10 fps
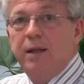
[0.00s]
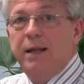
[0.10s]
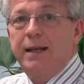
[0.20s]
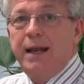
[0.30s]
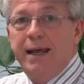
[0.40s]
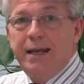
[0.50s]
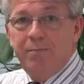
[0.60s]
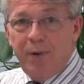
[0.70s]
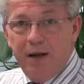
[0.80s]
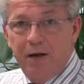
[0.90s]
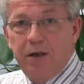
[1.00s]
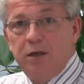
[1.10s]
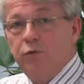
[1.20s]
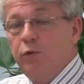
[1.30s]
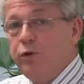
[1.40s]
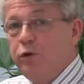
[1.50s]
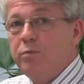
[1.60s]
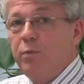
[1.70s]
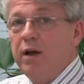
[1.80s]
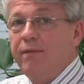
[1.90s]
then any penalties are
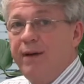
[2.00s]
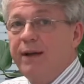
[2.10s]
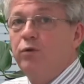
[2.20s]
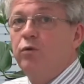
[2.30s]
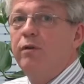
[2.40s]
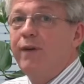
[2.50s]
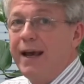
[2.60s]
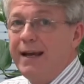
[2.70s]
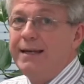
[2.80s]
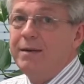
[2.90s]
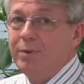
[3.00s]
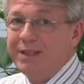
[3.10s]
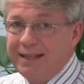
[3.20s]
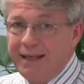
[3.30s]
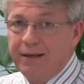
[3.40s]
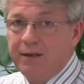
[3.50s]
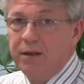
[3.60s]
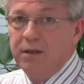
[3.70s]
reduced by a factor of 80%.